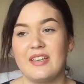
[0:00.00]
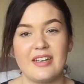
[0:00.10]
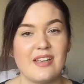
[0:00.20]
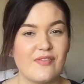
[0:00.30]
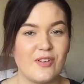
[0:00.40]

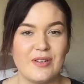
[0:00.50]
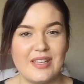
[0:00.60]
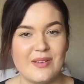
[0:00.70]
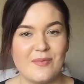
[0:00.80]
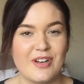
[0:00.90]
gotta have all of
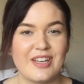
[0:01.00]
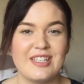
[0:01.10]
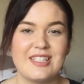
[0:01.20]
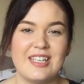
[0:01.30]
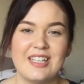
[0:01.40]
them working
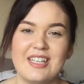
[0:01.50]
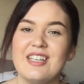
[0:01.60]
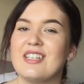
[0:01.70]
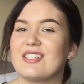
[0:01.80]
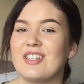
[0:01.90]
together
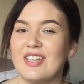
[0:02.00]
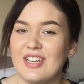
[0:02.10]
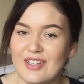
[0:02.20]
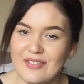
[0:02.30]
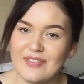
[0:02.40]
so
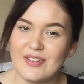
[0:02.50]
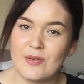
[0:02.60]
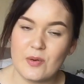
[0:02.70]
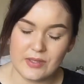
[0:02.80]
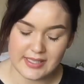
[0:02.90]
that you feel
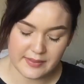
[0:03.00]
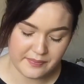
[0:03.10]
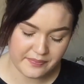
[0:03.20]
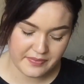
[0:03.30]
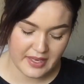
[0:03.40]

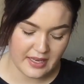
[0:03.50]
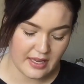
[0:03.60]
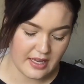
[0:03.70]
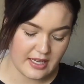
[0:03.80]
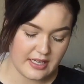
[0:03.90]
awesome.
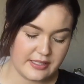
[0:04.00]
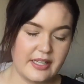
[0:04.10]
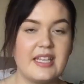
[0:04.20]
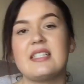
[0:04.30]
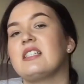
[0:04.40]
So
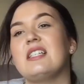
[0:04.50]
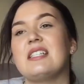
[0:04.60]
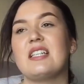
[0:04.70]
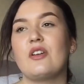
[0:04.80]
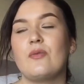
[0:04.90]
these are just
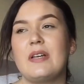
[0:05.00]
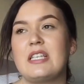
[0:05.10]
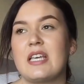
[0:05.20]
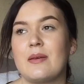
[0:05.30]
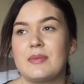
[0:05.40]
little wee
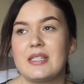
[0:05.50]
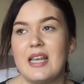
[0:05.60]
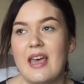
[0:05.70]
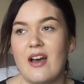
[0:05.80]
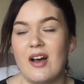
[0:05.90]
tips
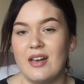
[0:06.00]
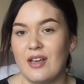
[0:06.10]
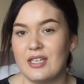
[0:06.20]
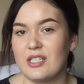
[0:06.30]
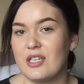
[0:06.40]
that I
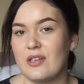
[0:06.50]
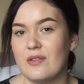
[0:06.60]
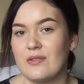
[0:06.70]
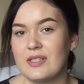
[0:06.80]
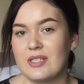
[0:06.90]
like to
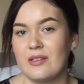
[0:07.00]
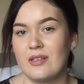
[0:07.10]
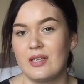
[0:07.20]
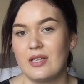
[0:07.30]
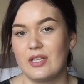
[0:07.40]
use
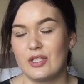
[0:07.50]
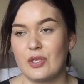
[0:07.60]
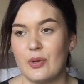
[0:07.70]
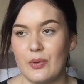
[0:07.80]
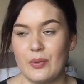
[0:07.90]

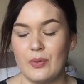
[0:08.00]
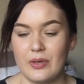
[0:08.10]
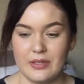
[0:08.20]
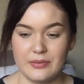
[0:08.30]
to